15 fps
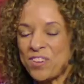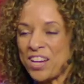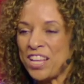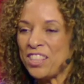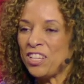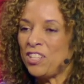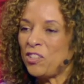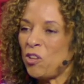on
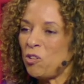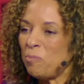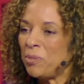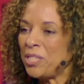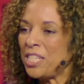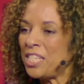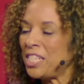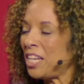the global
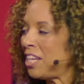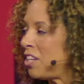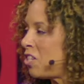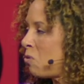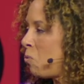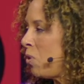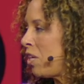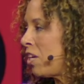stage,
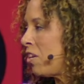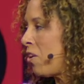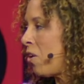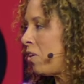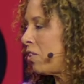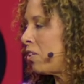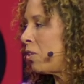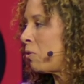we can
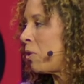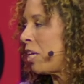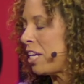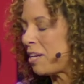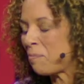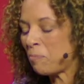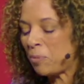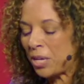all
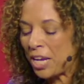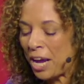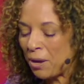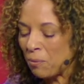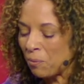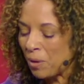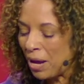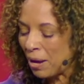agree. But I,
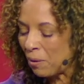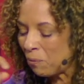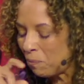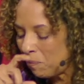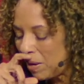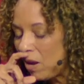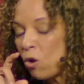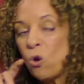I
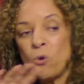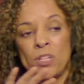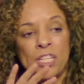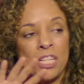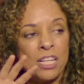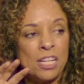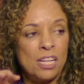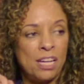who's
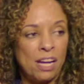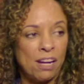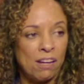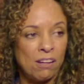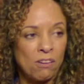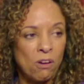eaten at a